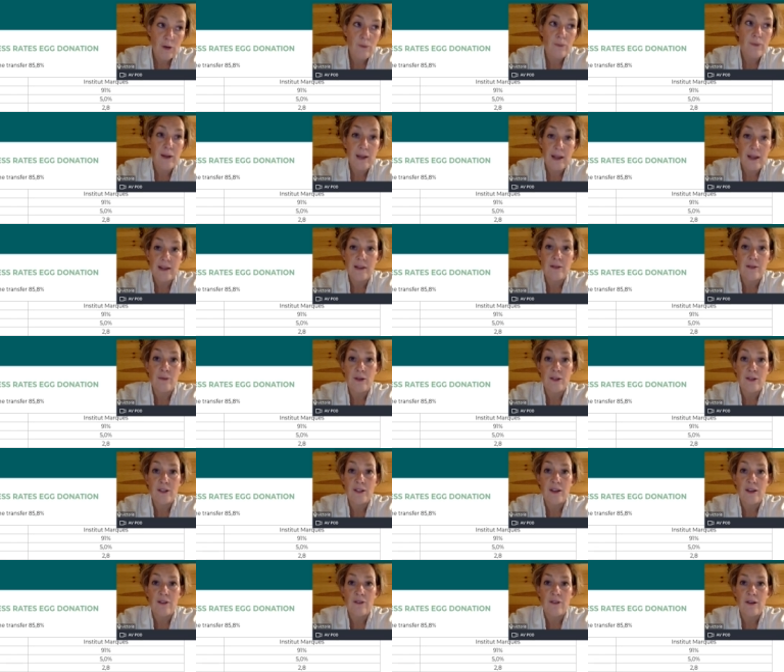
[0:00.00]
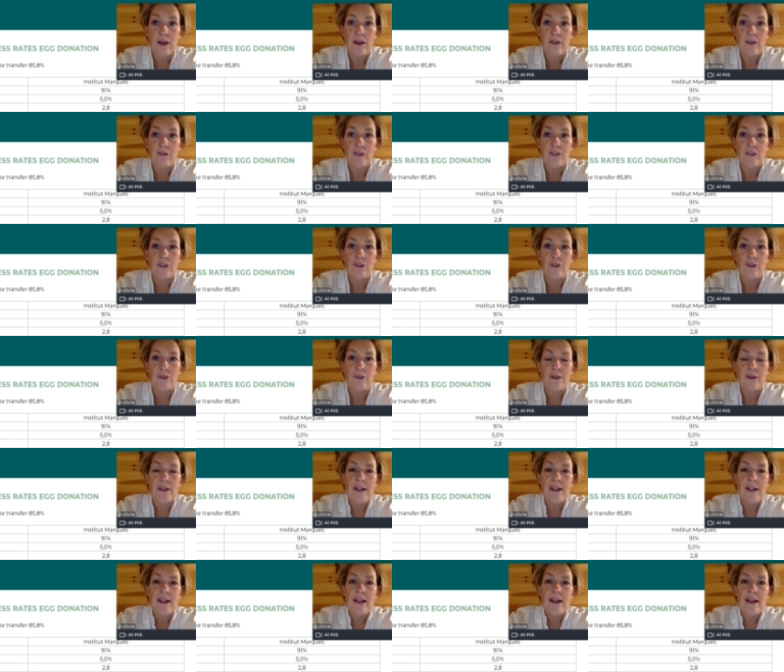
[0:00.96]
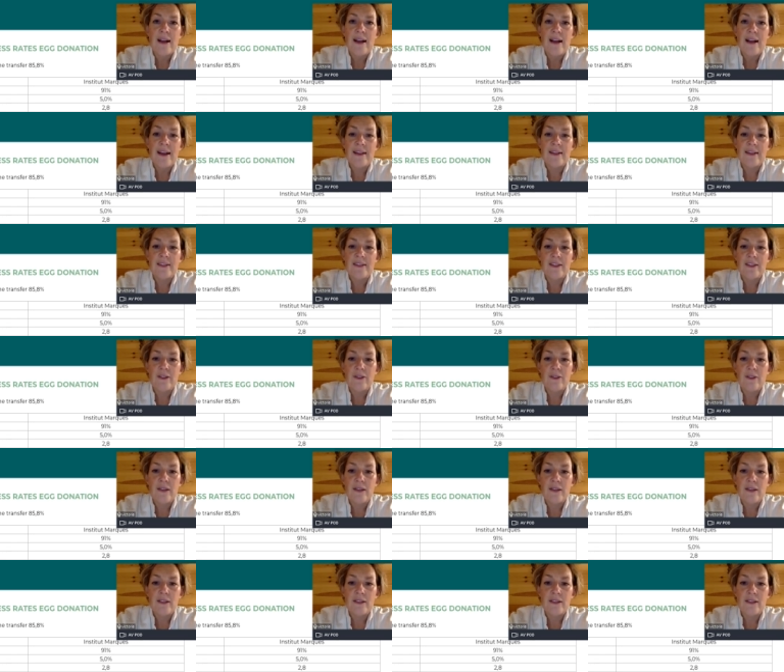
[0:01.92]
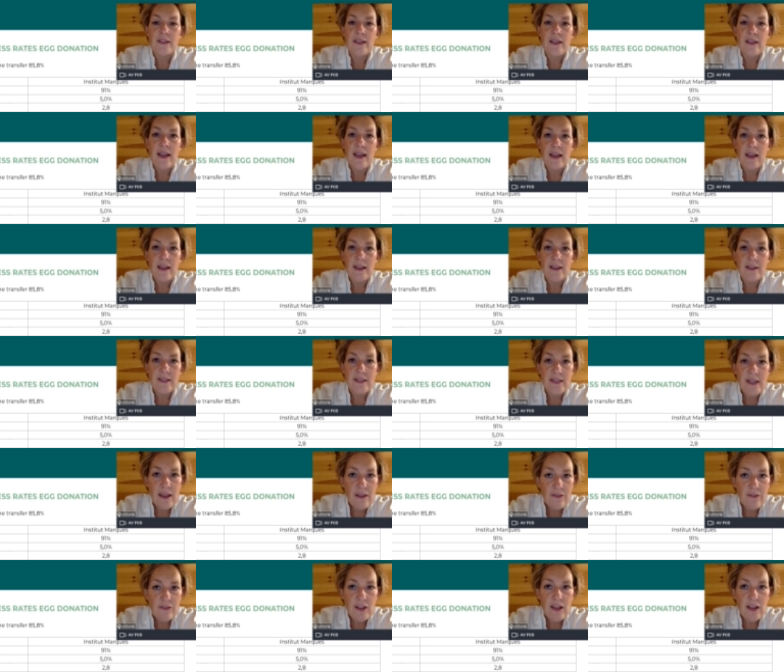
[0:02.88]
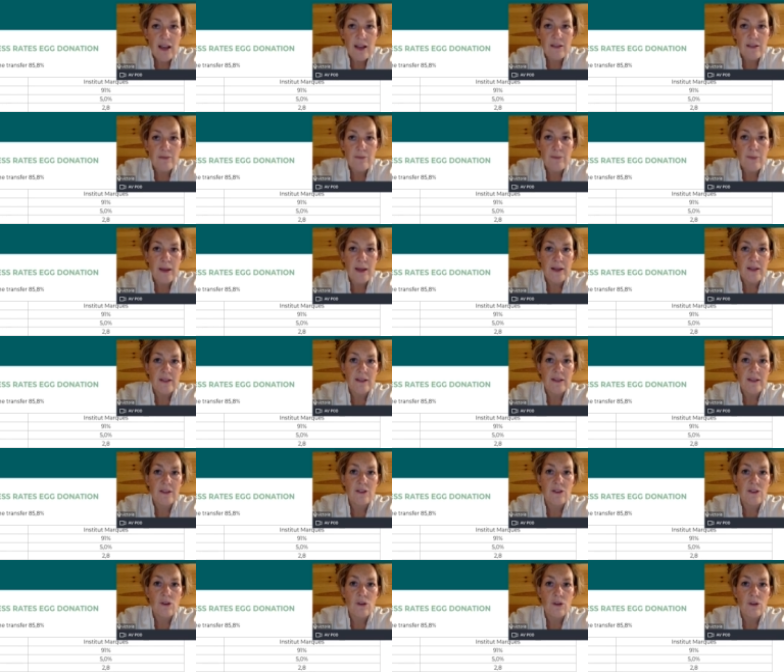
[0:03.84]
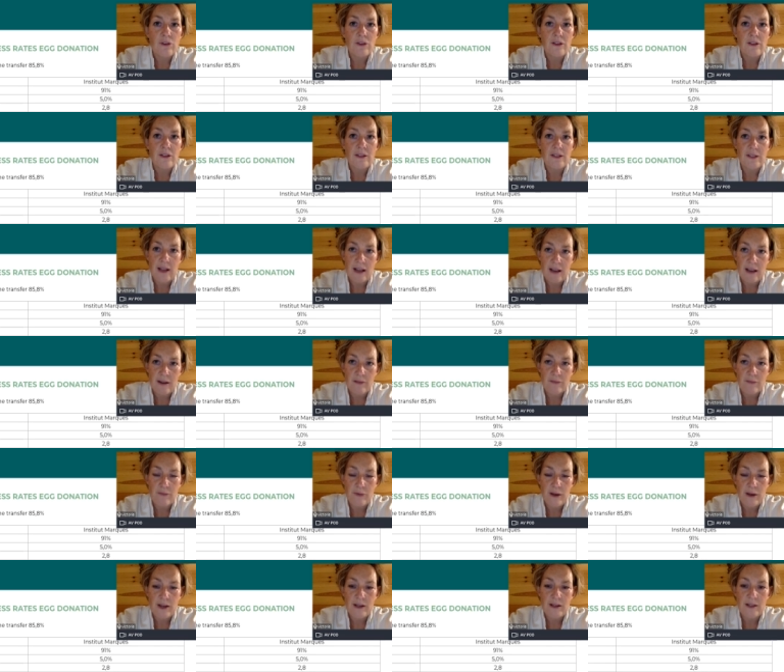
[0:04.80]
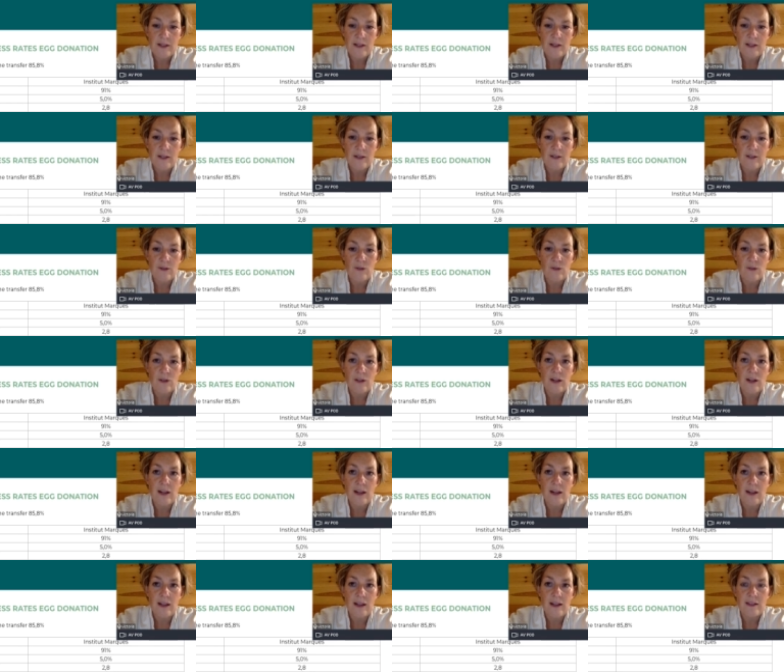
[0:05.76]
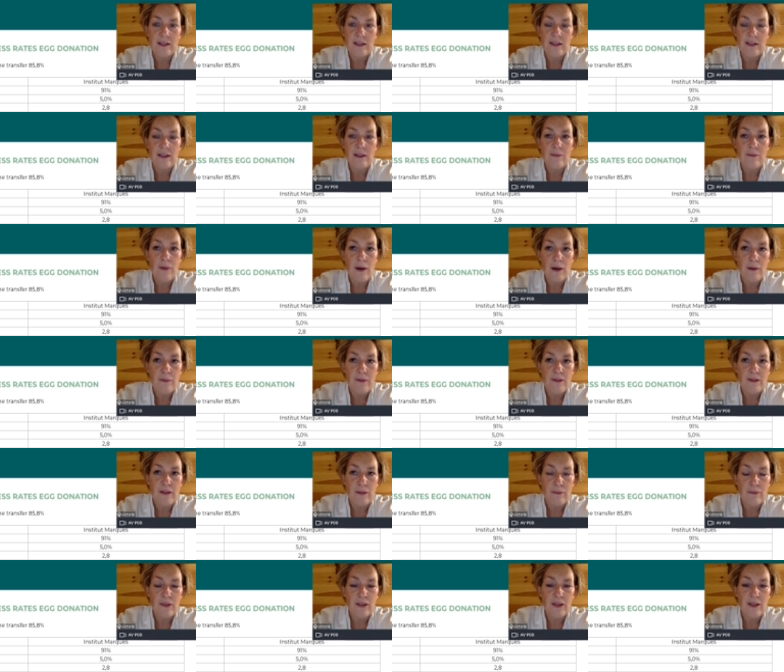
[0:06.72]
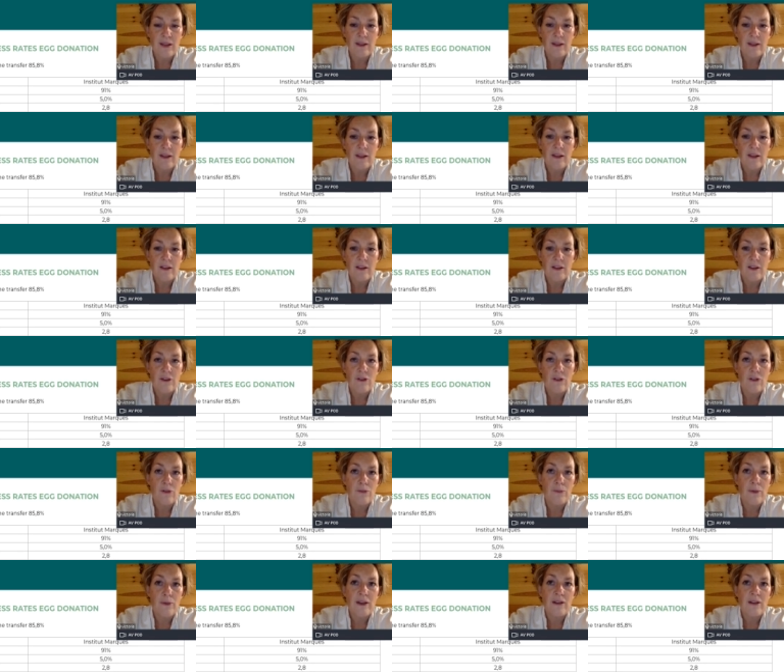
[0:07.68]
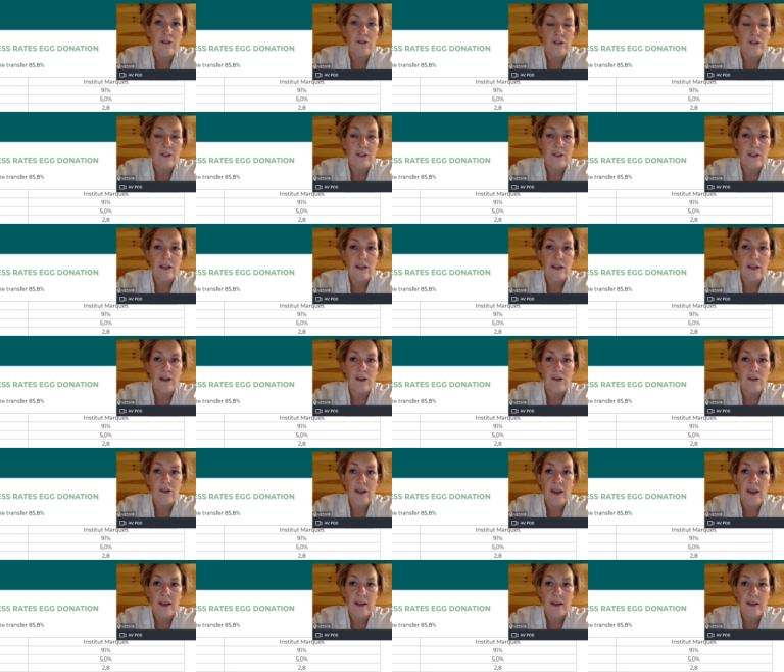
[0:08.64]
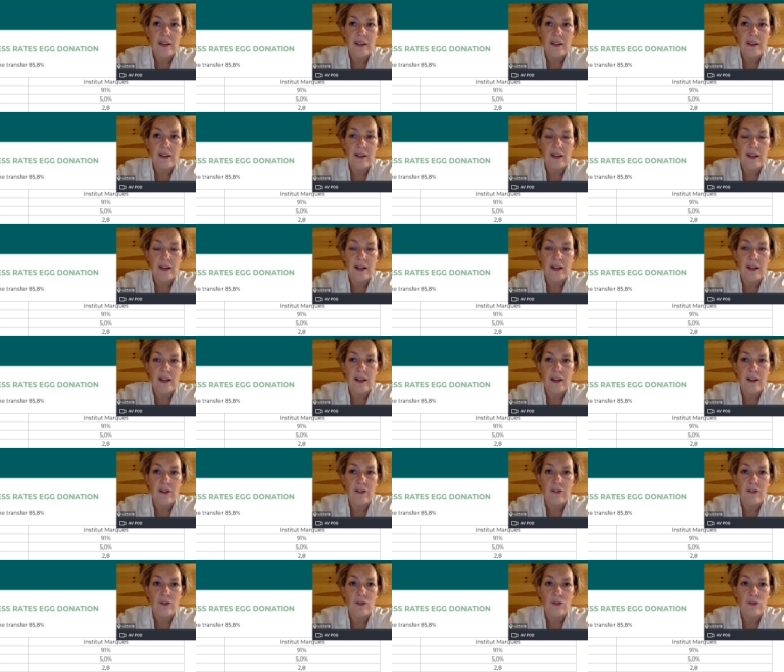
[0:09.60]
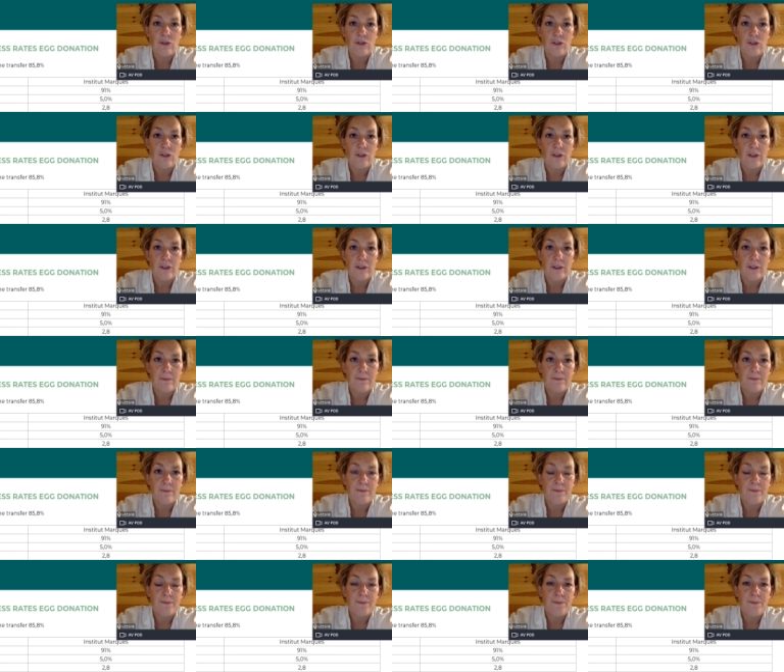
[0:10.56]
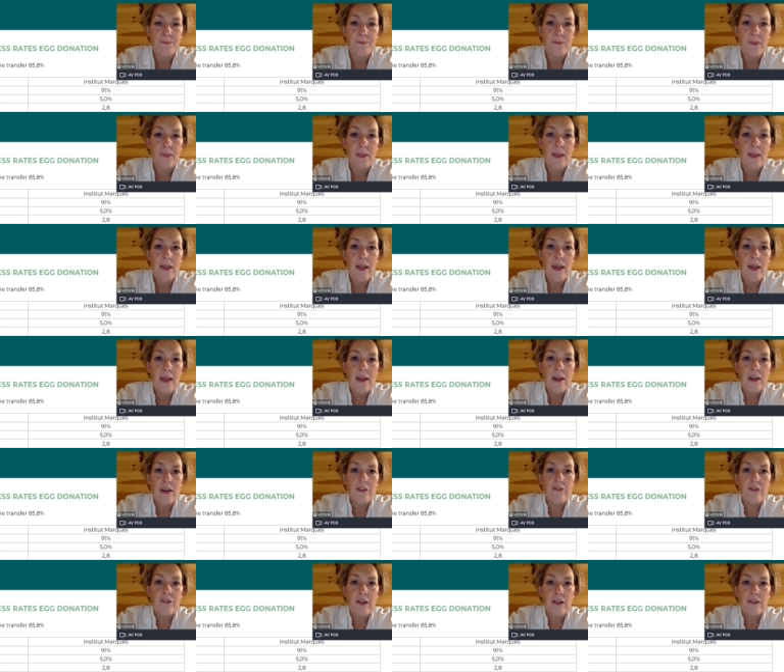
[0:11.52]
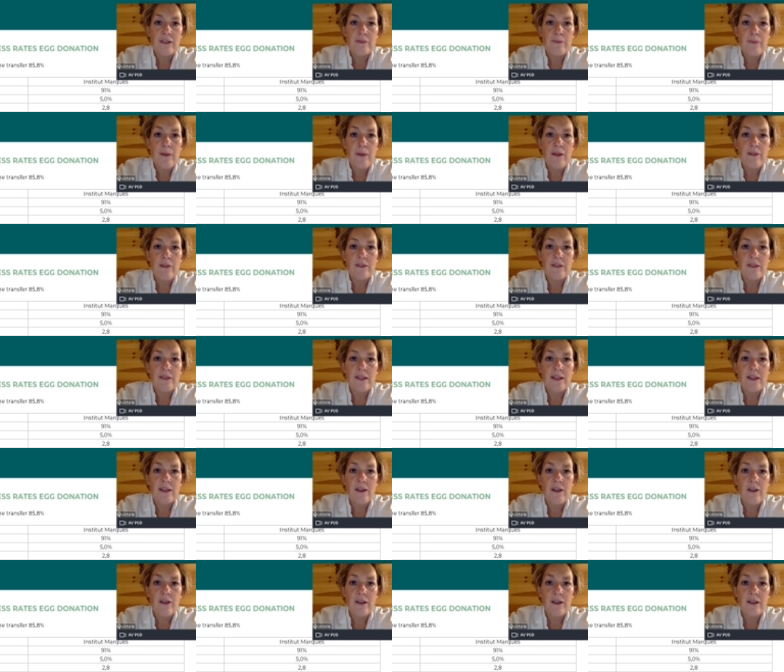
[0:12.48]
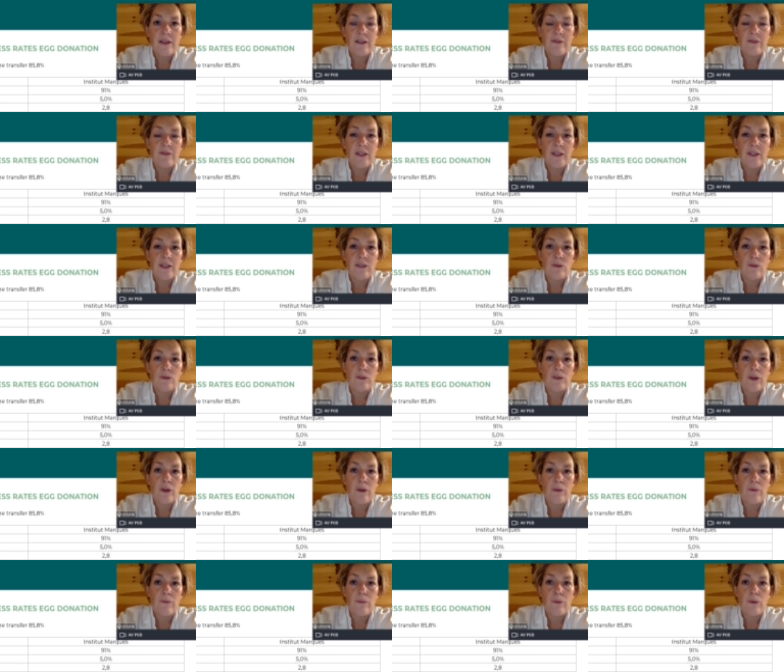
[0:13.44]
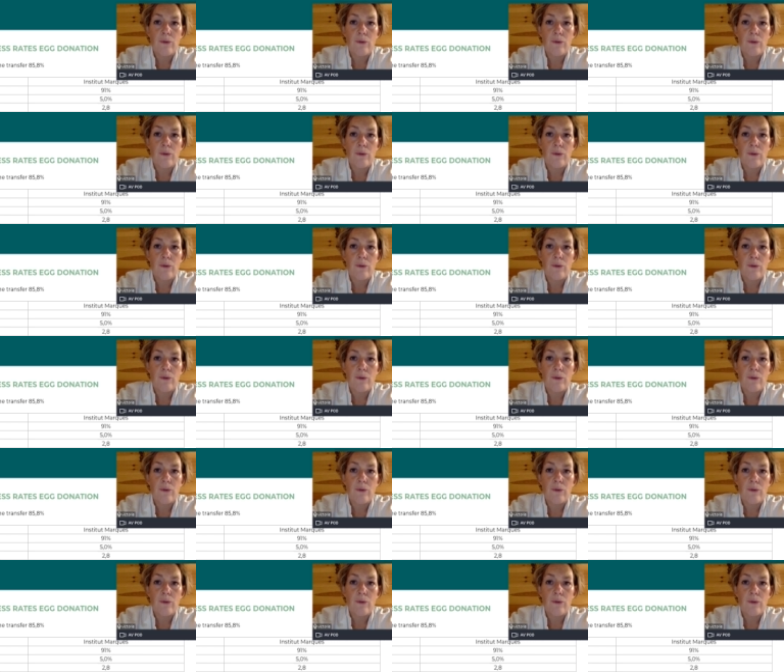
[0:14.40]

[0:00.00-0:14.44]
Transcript: complicated once they arrive too. And so this safety aspect is not a standard practice in all clinics, and it might be something you could be interested in looking at at the clinic of your choice. Transparency in our activity is also